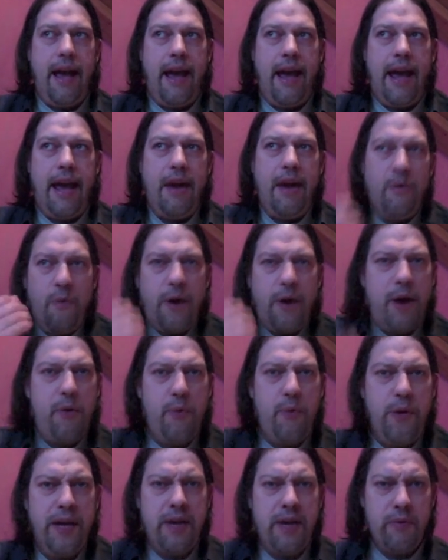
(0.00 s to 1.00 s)
And where
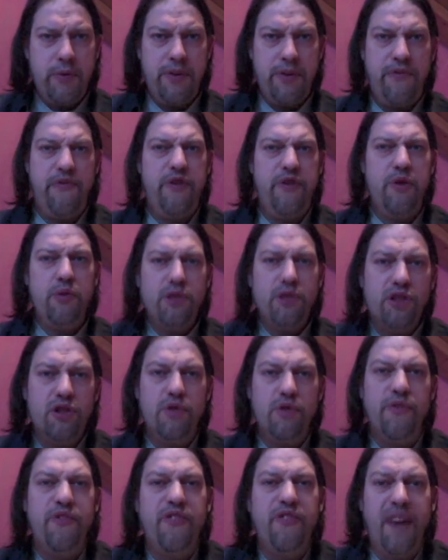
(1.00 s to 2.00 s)
we refuse to
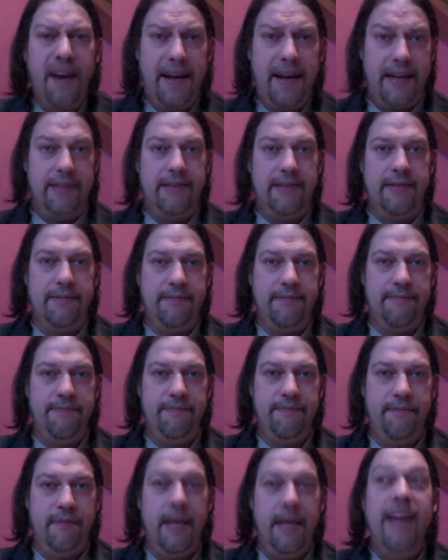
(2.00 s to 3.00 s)
fight,
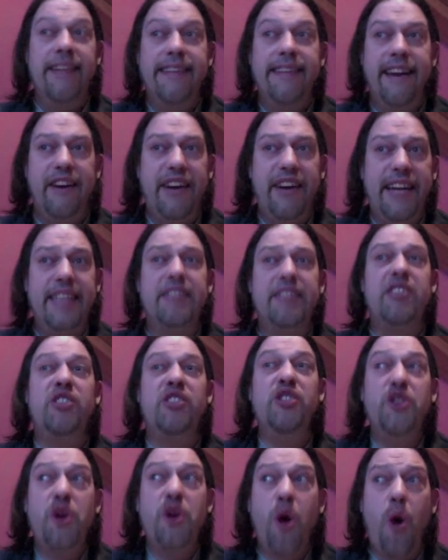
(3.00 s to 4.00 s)
there is
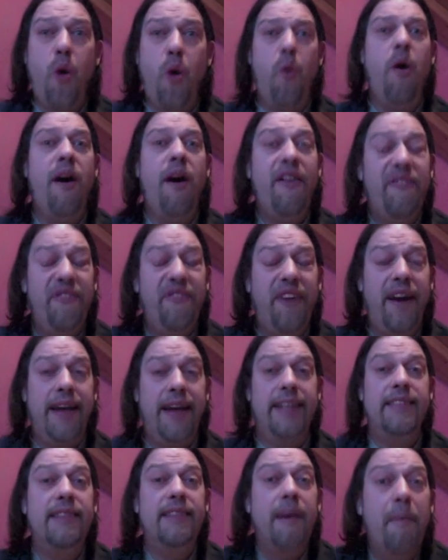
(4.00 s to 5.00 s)
no
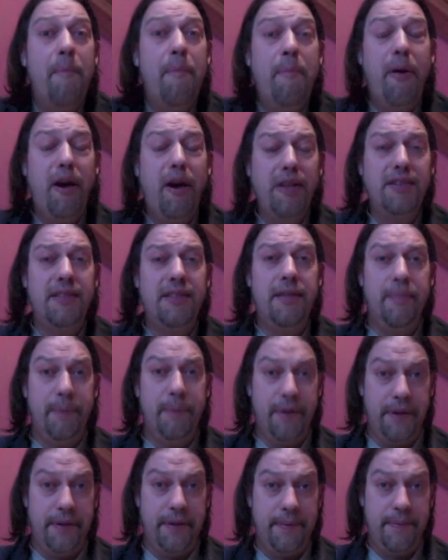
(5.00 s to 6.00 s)
fight possible.